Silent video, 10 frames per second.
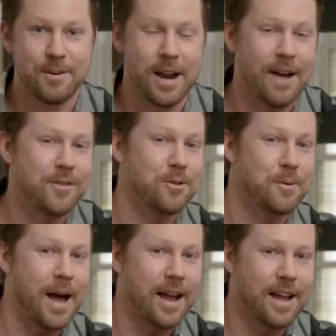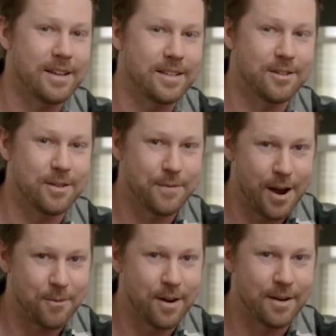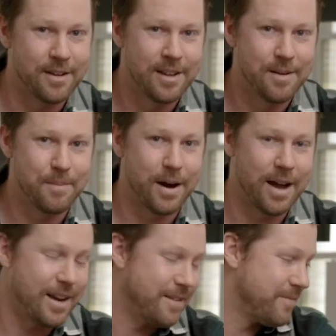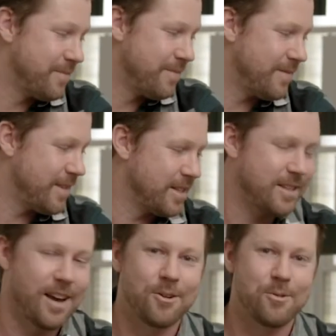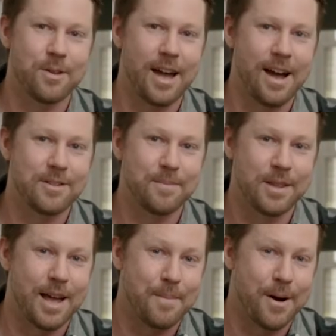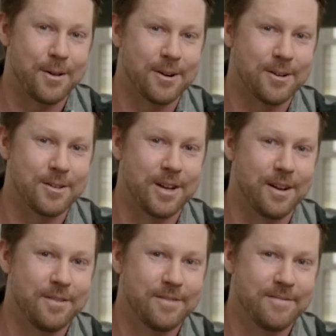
might have to do a back alley deal to find one, but it's kind of cool to have something that baller on your shelf.